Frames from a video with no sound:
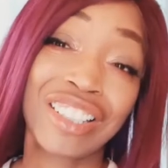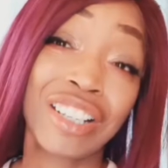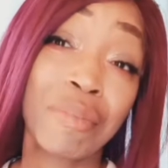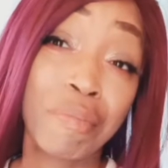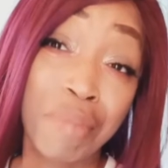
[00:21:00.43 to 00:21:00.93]

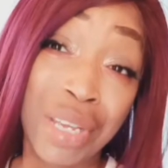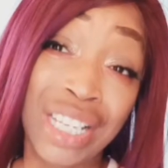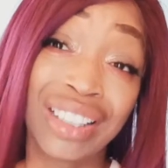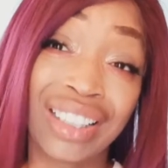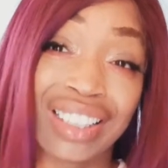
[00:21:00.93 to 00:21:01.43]
a
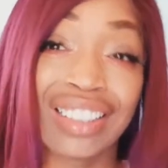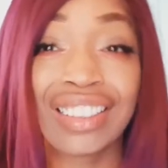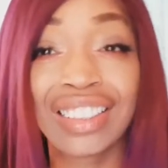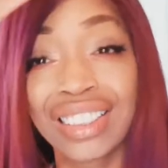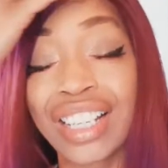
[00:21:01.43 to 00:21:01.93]
mean thing
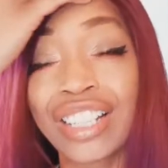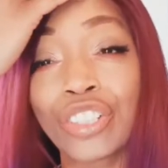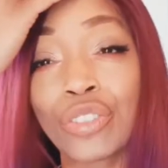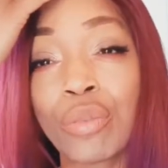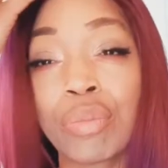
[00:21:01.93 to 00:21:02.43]
to say
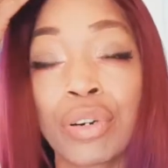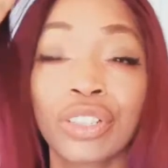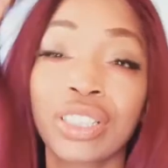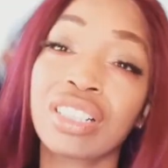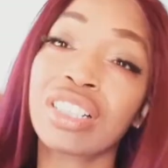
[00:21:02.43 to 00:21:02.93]
to a
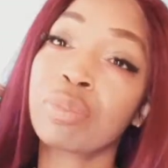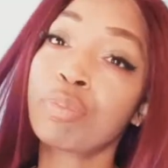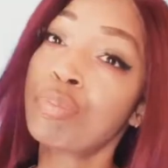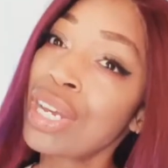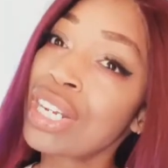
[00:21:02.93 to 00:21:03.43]
person,
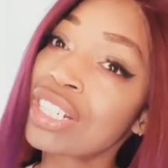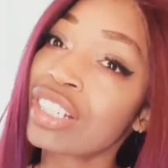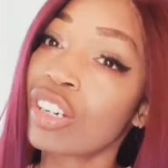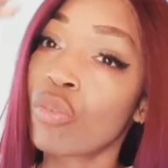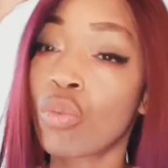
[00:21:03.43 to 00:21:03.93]

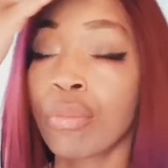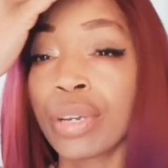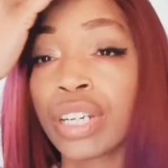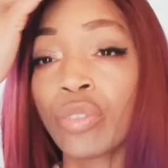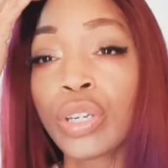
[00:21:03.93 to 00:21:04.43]
especially a
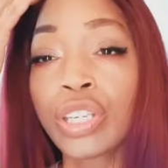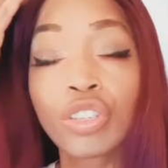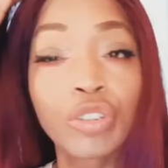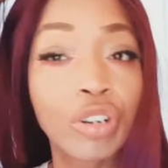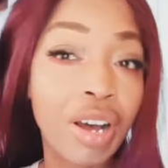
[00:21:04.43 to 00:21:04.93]
woman. And
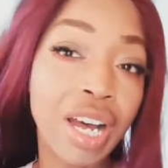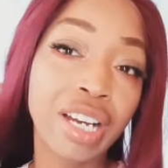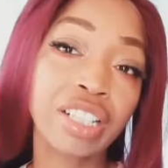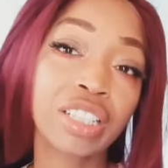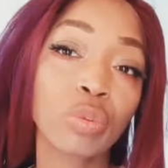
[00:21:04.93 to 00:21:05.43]
you know how
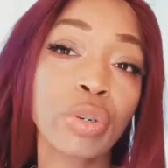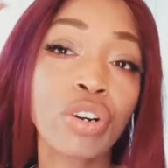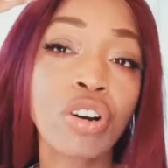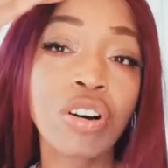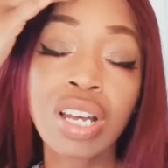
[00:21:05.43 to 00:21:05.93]
it is. We're
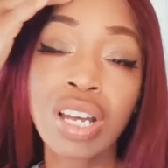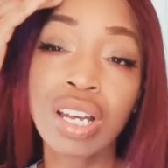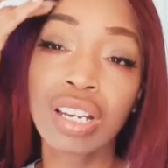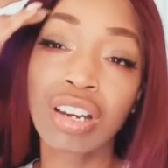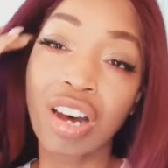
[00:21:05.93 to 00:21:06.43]
all
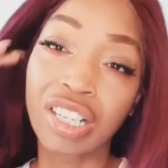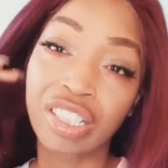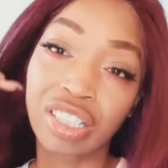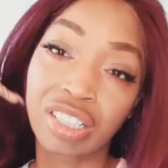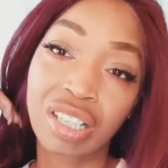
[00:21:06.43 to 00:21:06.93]

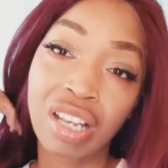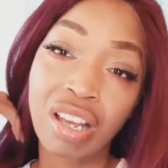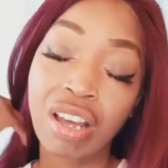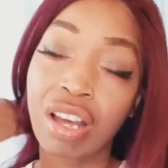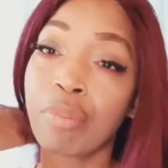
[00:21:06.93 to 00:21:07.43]
cautious
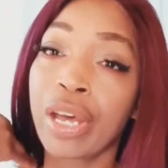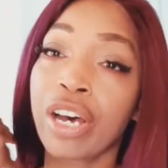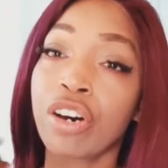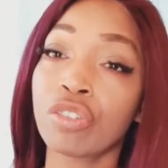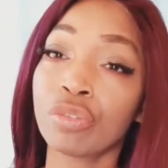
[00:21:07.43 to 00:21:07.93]

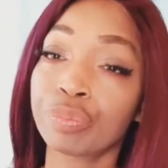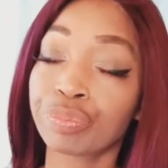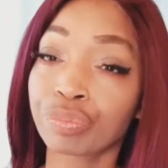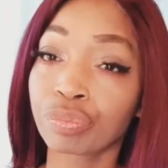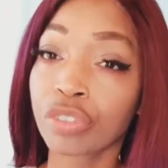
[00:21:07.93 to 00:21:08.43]
about
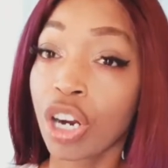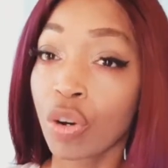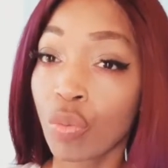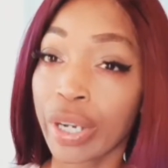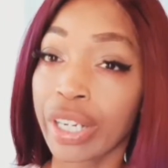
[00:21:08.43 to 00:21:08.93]
our
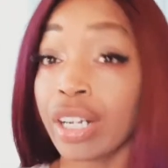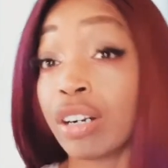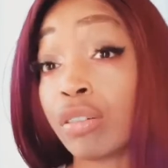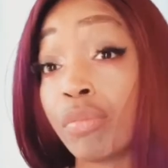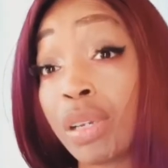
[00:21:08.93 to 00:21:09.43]
weight. I
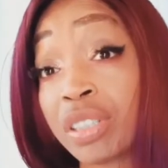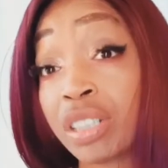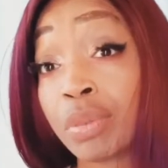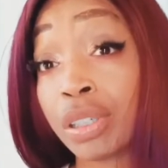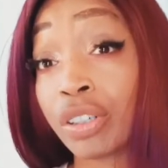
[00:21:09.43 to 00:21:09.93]
don't know, maybe
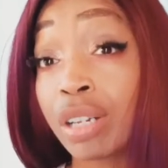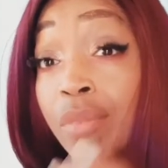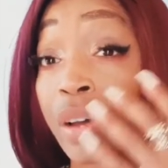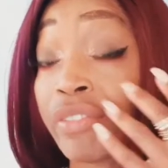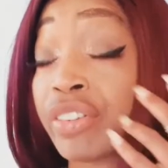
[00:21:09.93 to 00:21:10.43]
she'd been looking at
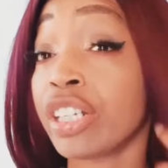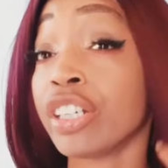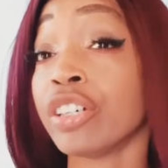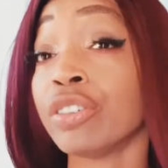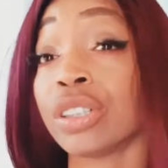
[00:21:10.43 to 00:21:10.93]
my
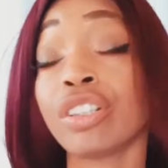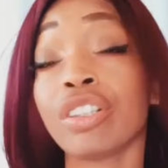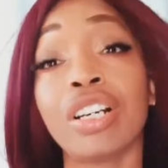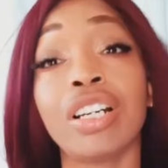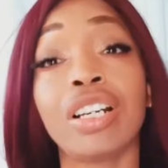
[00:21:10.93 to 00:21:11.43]
videos and
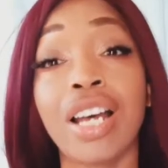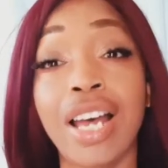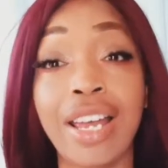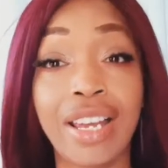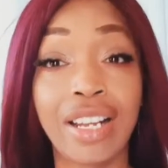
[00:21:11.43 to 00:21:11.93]
thought I
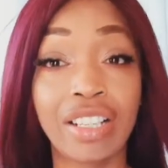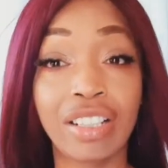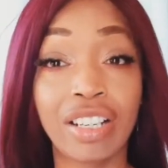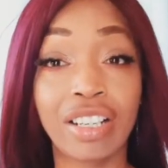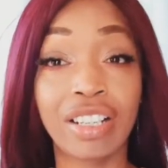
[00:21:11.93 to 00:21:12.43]
had an
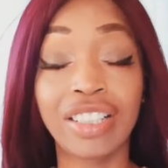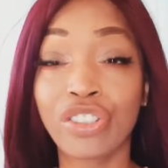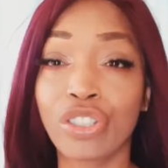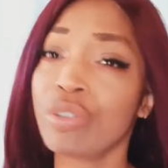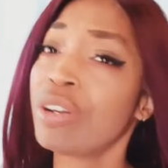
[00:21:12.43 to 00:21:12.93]

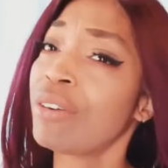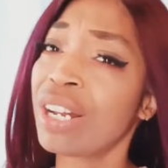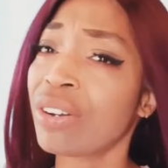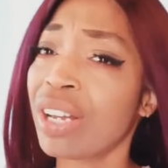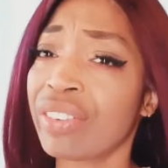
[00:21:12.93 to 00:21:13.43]
issue. No, I
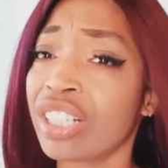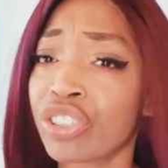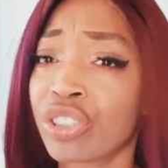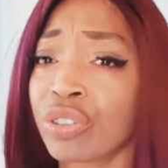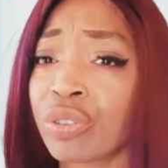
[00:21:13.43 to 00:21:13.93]
don't have an
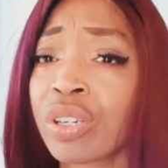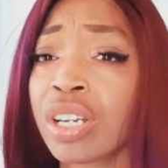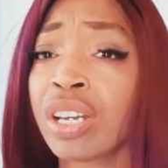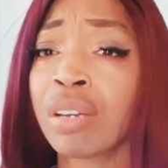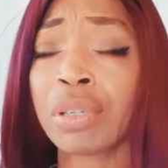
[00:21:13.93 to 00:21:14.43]
issue
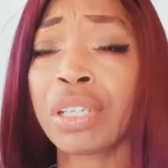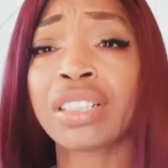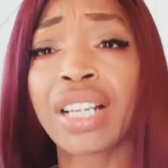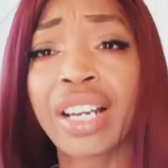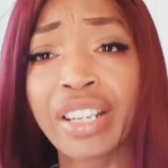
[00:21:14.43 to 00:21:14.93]

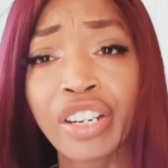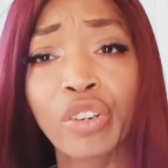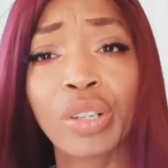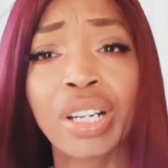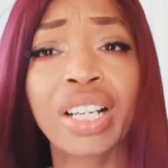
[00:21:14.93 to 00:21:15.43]
because I know
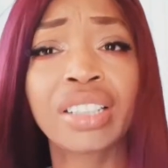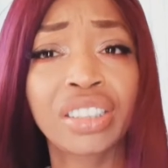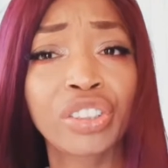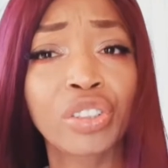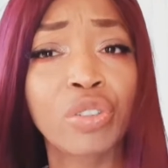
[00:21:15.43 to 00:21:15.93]
that I
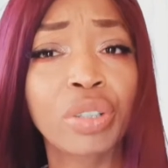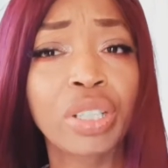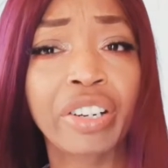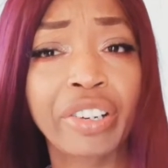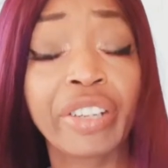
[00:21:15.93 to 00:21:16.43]
still
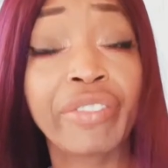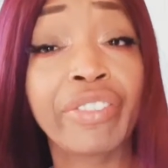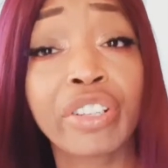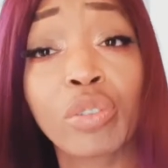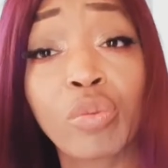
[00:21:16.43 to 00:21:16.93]
carry it
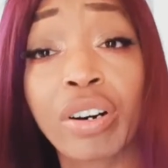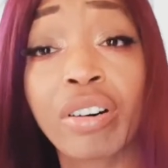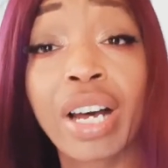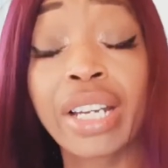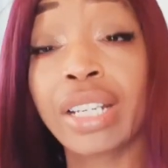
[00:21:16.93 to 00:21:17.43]
very well.
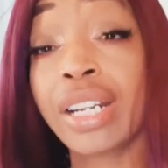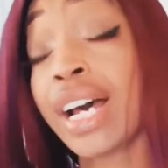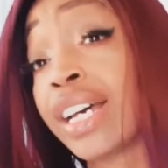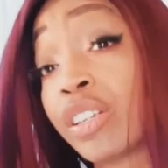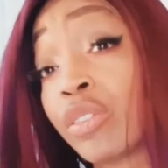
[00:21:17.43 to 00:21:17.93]
I can
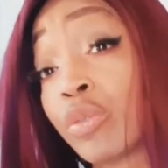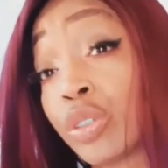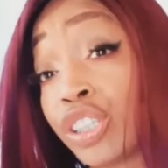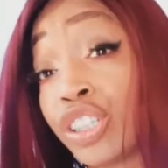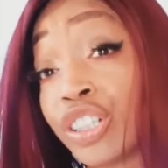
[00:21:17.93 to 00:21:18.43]
hide it
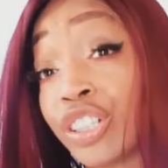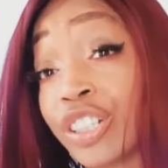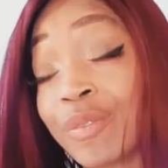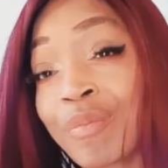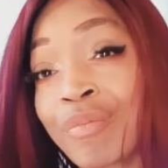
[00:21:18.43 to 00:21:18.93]
really
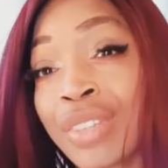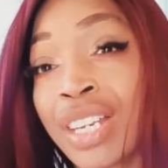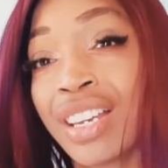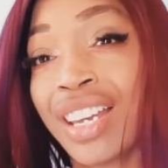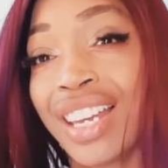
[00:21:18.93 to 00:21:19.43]
good.
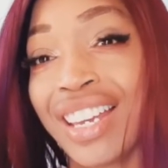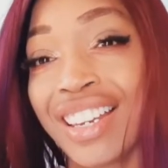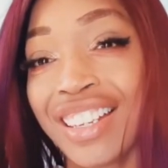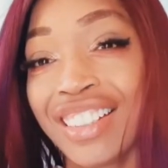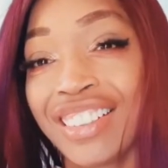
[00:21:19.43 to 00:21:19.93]

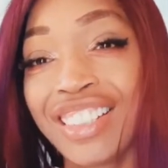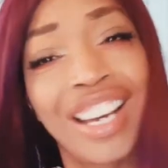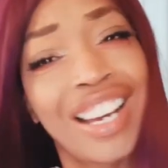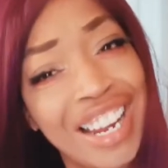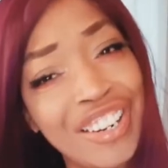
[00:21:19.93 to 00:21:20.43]
And
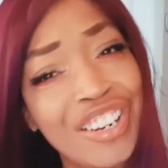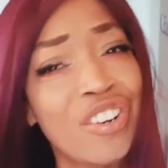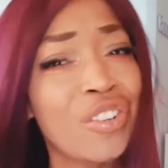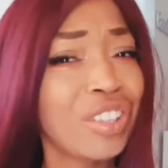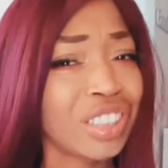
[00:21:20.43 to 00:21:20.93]
yeah, I know
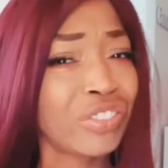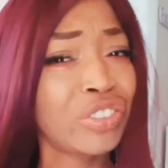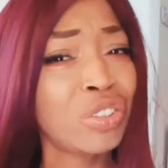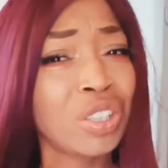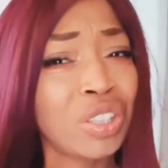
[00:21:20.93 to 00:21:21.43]
there's a
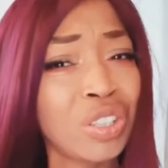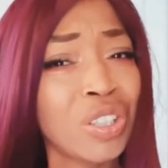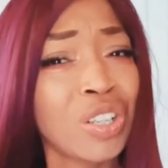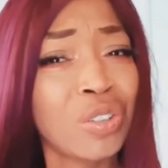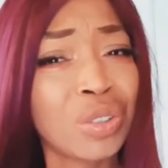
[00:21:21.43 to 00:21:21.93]
few
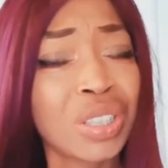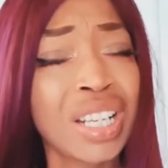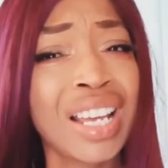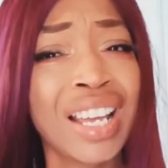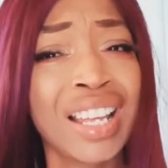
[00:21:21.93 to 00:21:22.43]
kilos
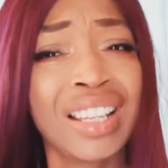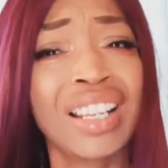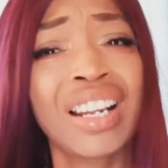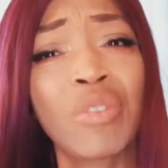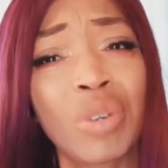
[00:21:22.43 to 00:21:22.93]
that
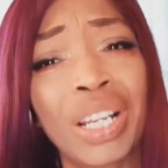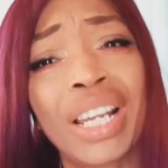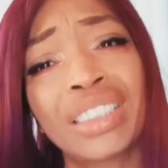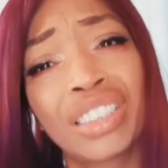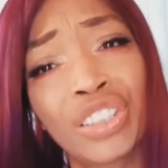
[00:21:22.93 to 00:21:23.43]
I would
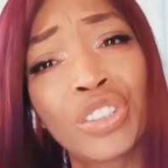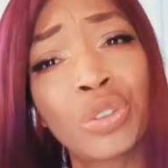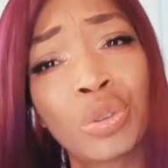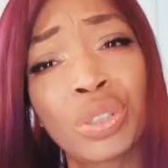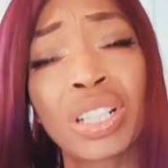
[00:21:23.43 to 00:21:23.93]
like to
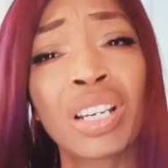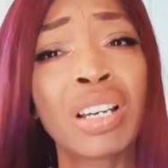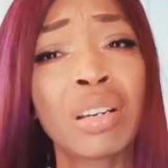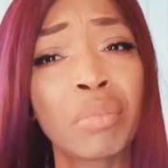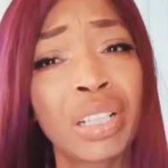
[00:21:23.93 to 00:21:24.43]
lose.
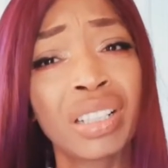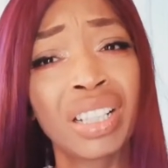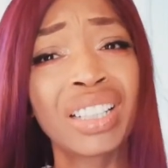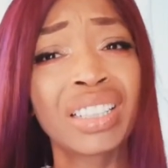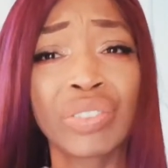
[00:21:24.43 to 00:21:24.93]
But
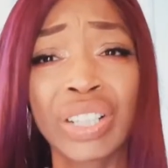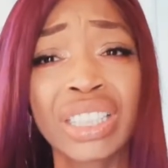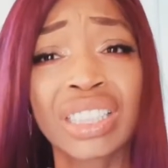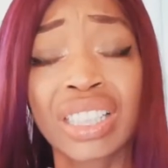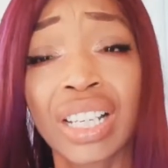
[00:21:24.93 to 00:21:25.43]
let's
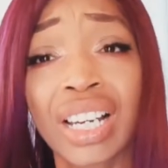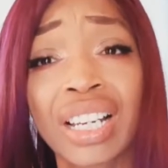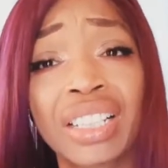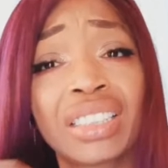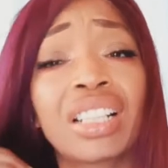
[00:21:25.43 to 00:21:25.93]
face it,
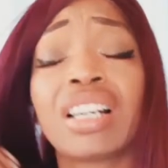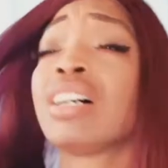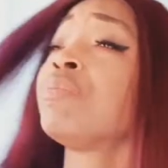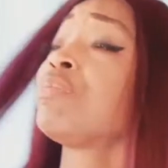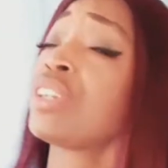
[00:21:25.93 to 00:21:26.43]
guys,
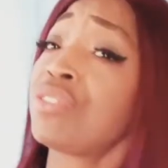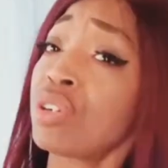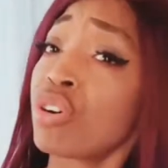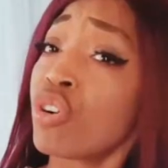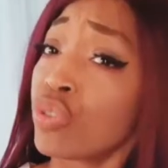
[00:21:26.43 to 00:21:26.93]
if
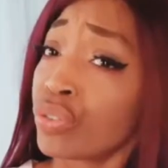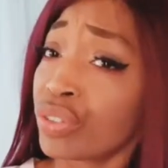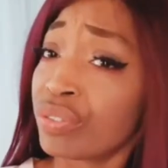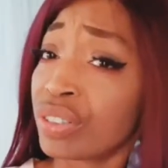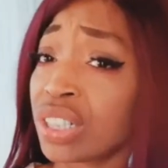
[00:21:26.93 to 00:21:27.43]
you're over
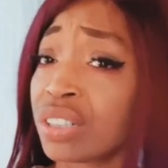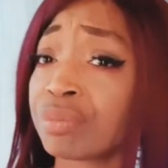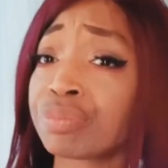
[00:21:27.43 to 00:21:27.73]
50,